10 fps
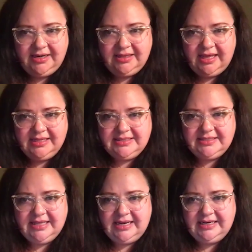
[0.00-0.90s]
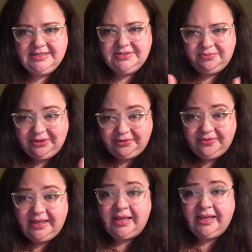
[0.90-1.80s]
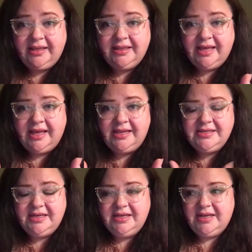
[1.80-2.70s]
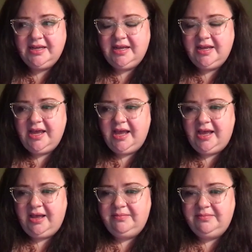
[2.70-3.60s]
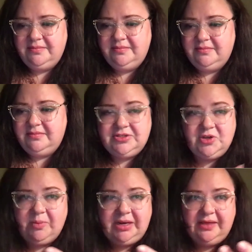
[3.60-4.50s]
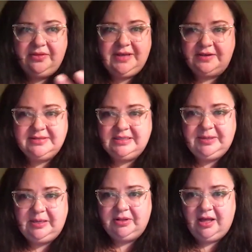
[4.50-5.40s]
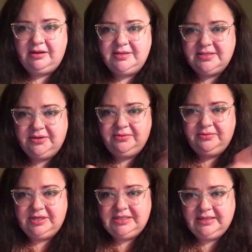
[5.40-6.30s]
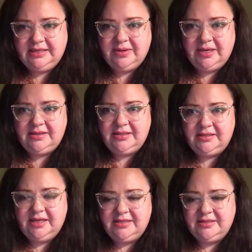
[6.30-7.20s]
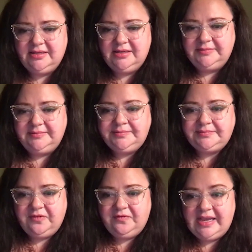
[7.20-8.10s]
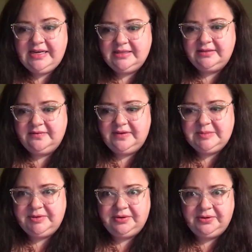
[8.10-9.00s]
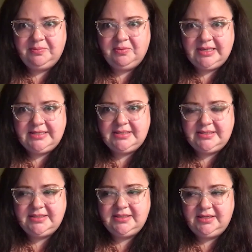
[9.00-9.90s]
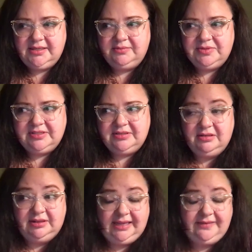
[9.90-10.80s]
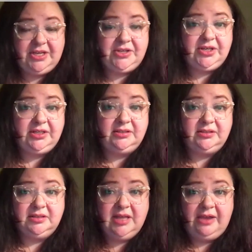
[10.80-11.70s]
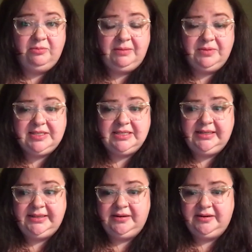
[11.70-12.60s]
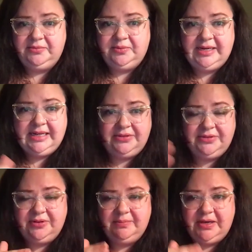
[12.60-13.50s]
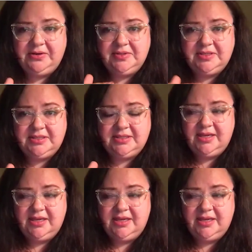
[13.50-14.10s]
that it is a real thing, that um, so many other thousands of people also are dealing with, and finding the Facebook group was life changing. I remember sitting there reading through the posts